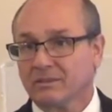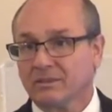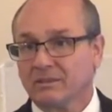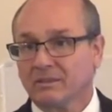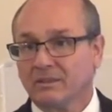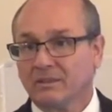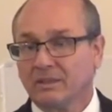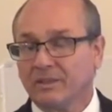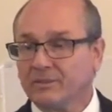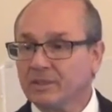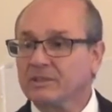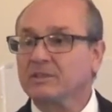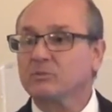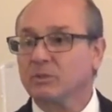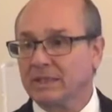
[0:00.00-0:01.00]
And
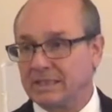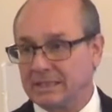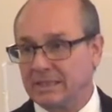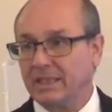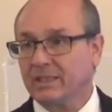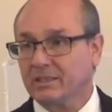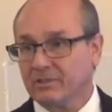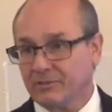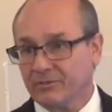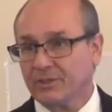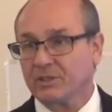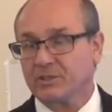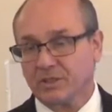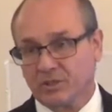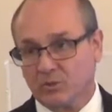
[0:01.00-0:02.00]
this is what is needed to
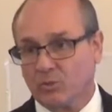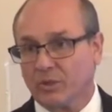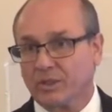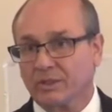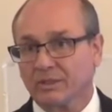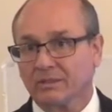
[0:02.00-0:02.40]
finish this work.